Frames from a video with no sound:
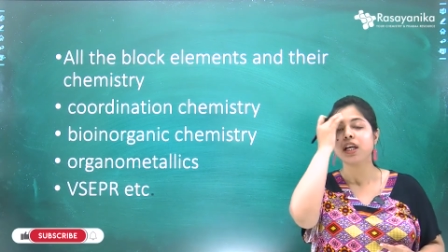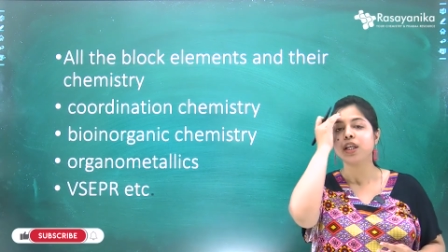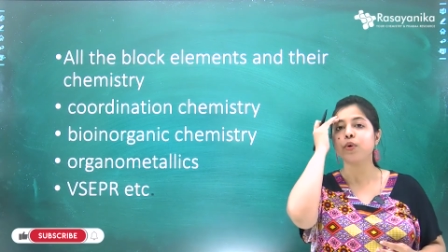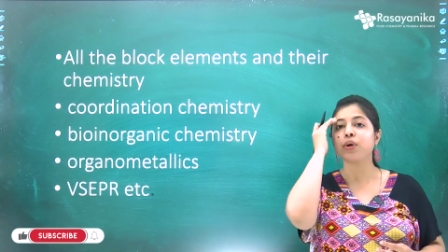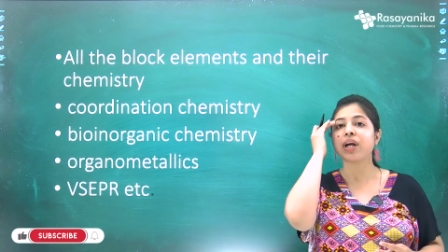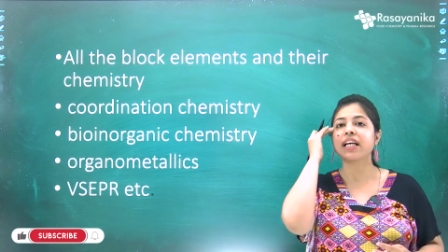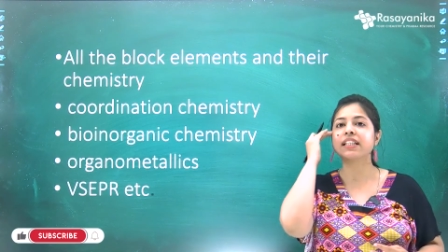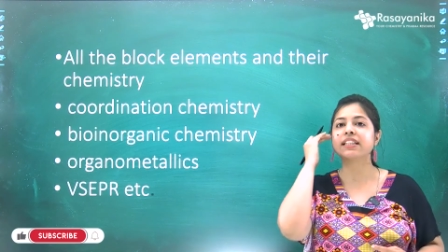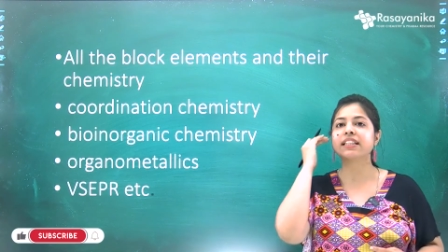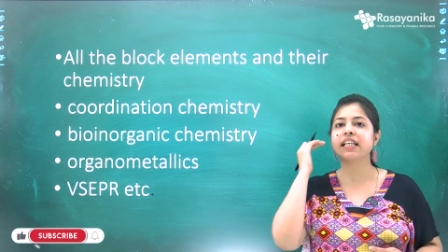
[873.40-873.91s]

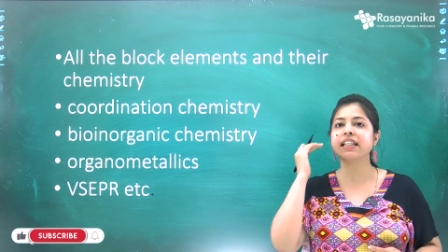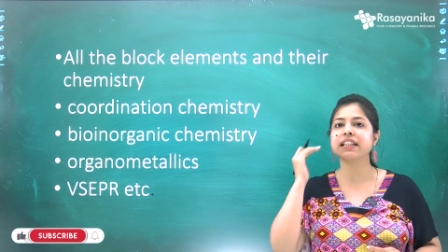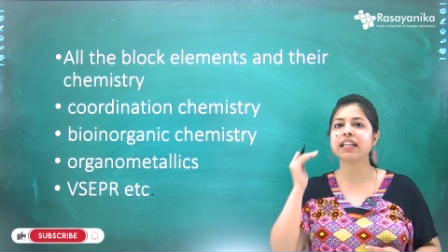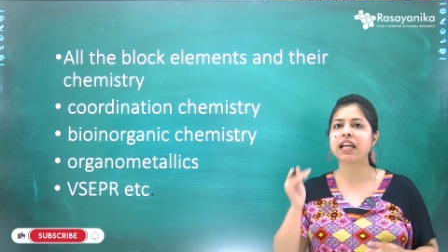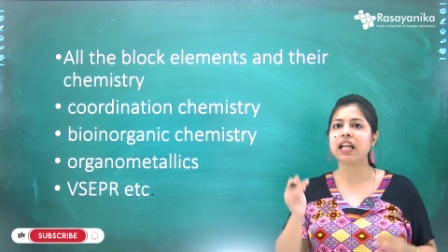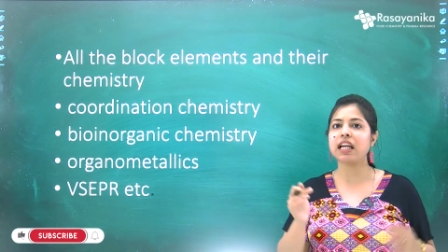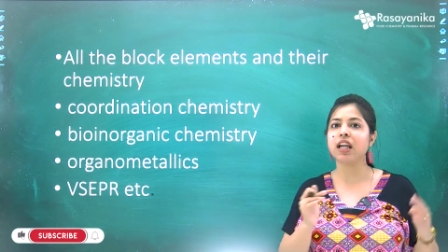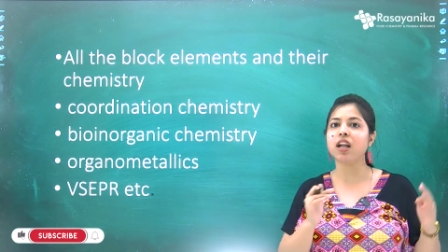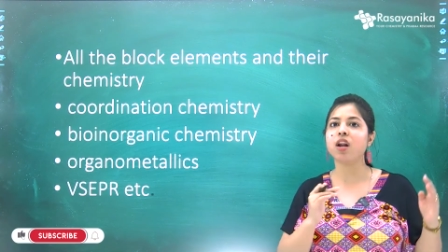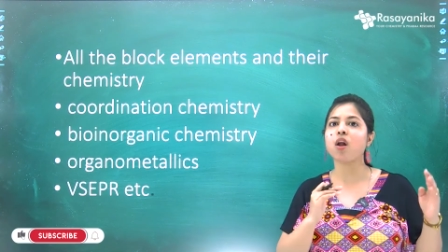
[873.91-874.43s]
you can see
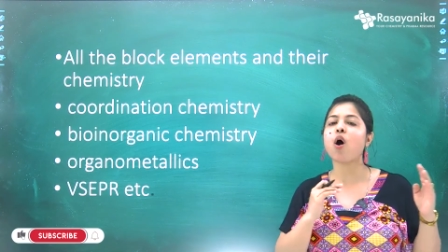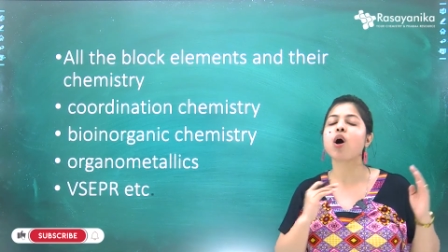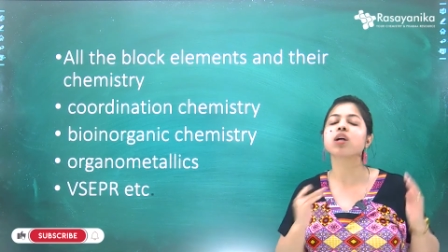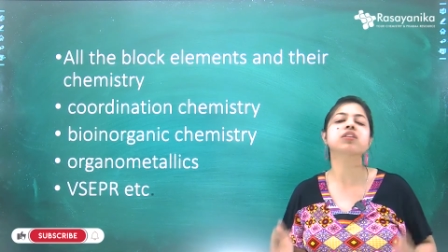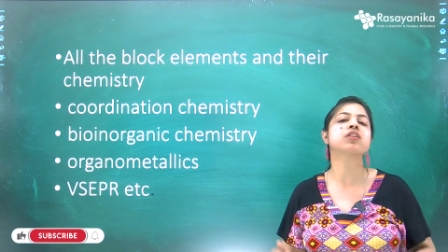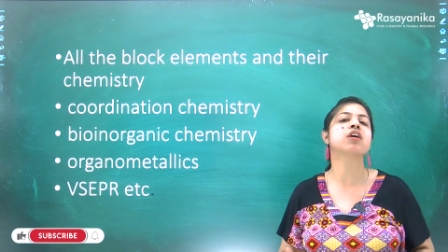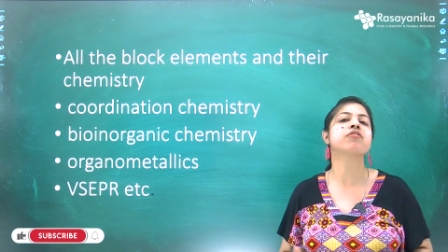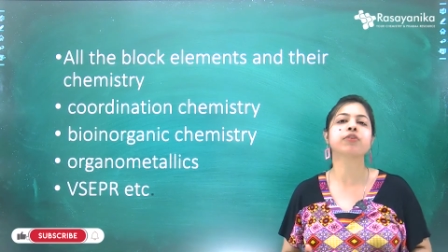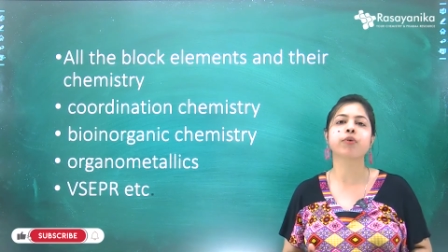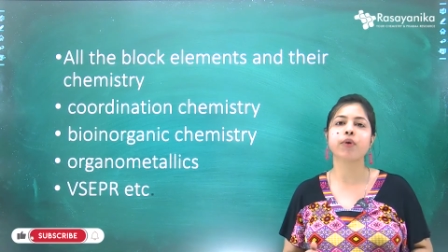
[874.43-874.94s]
there are
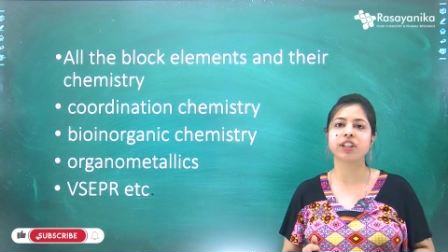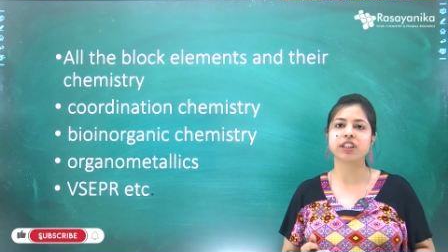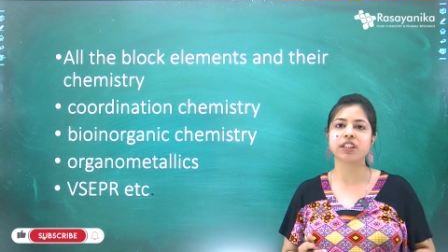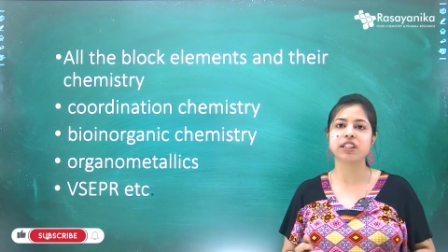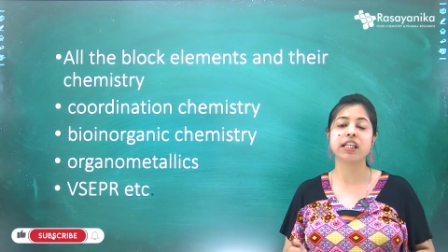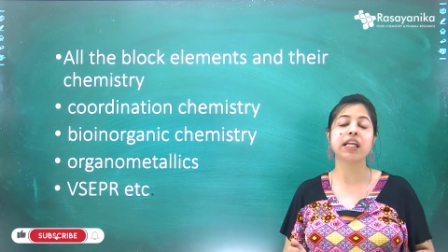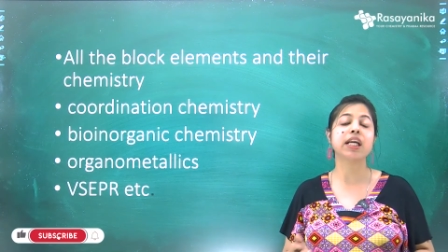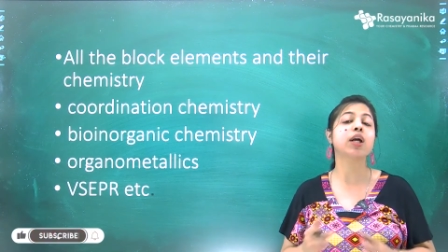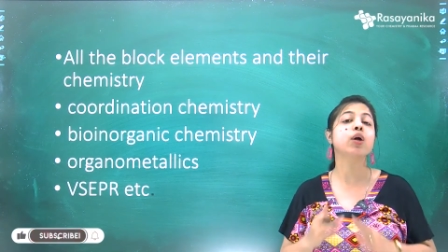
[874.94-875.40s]
lots of questions,